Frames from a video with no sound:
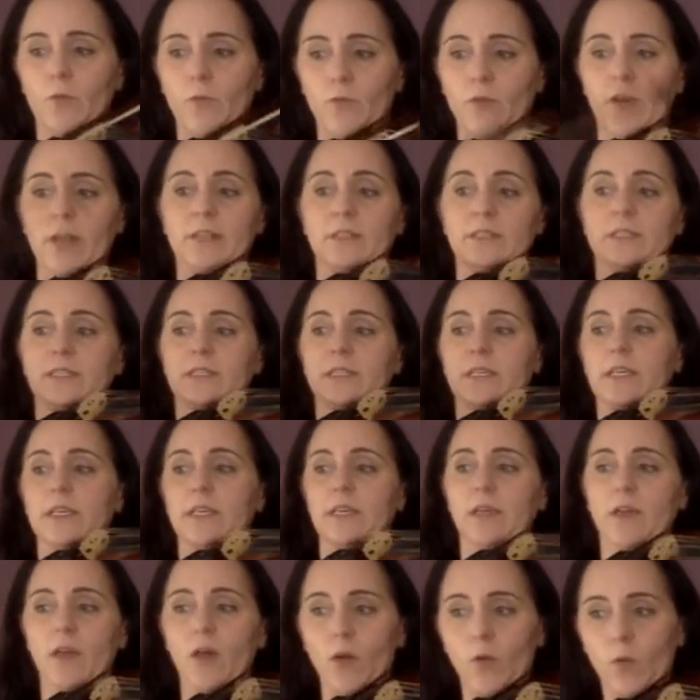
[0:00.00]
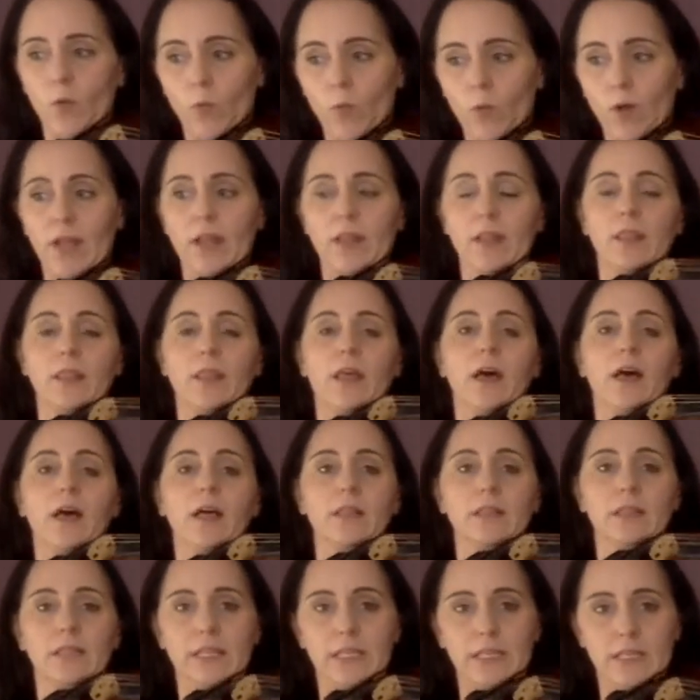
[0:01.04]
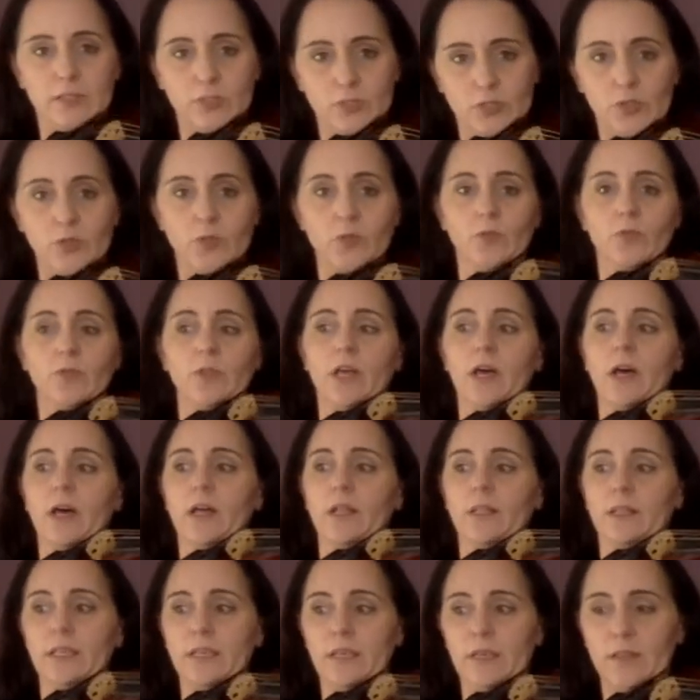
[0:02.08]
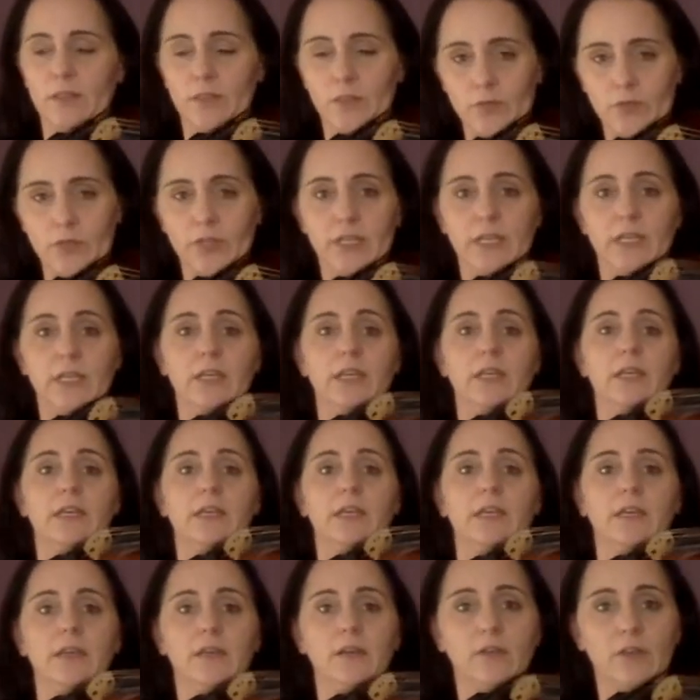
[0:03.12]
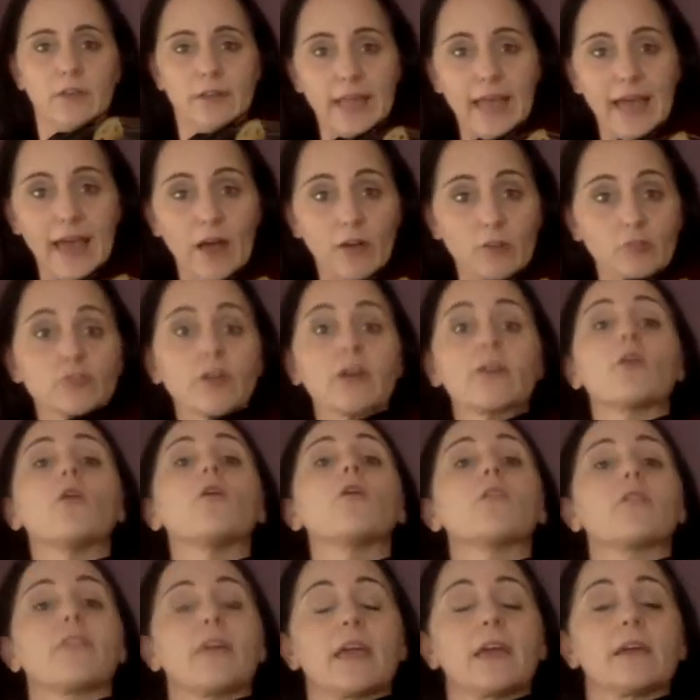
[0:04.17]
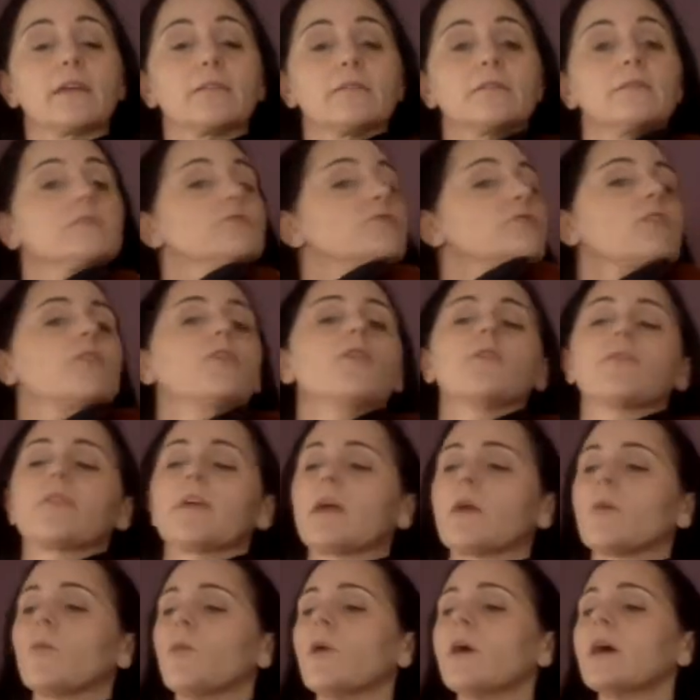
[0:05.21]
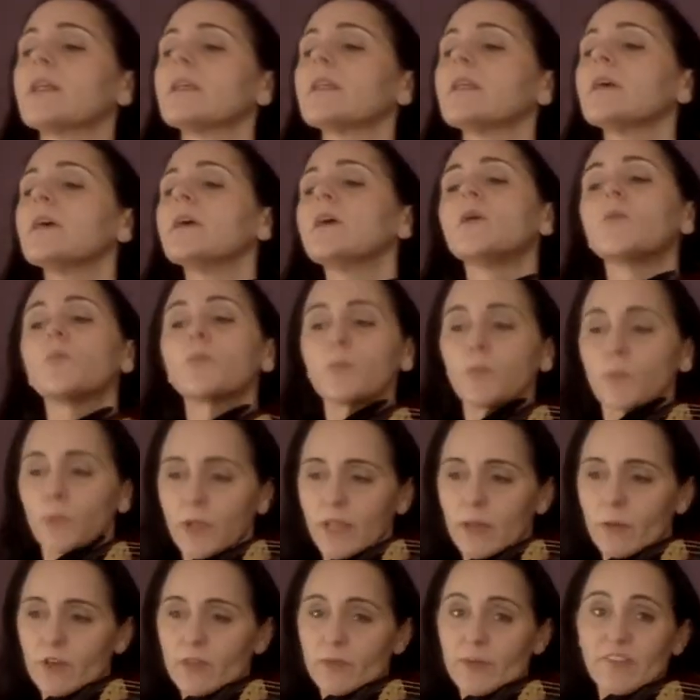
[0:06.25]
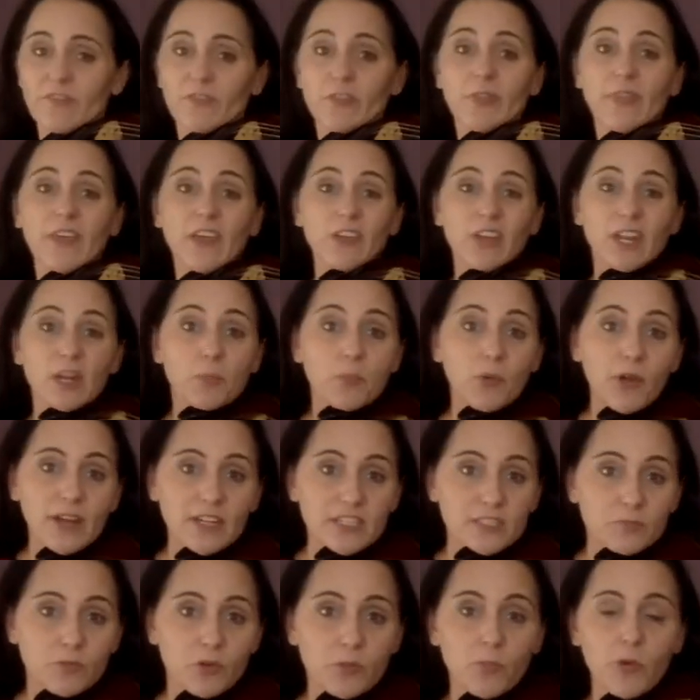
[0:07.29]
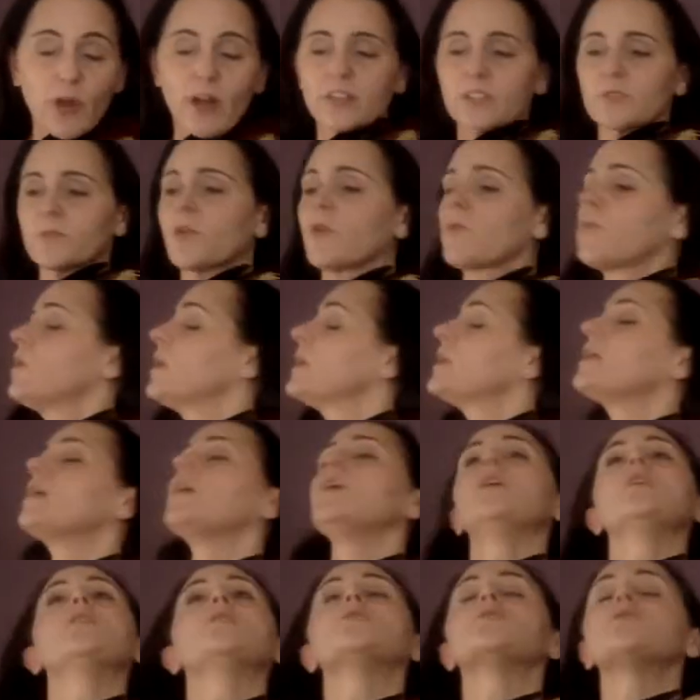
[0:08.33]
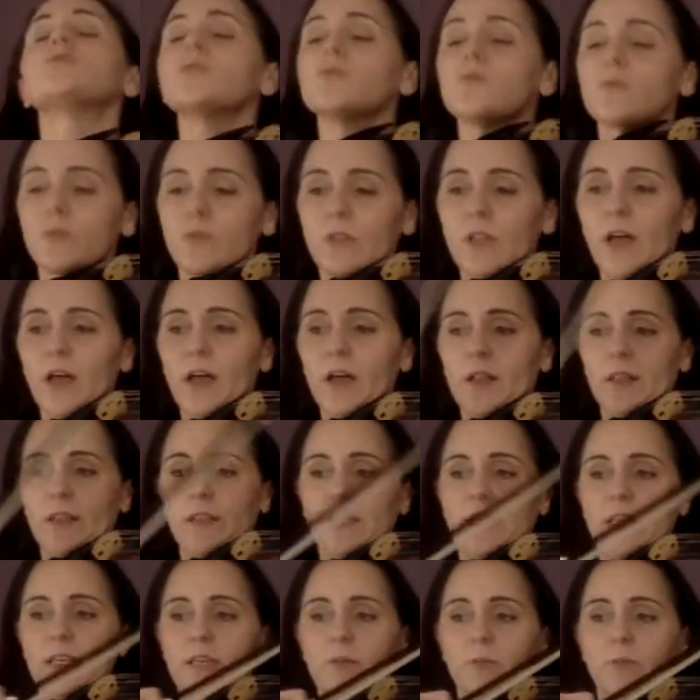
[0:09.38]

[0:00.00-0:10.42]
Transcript: Ready, go. One lolly, two lolly, three. Now try the whole thing. The whole thing. One, play with. If you think you need to practice more, practice more. One, two lolly,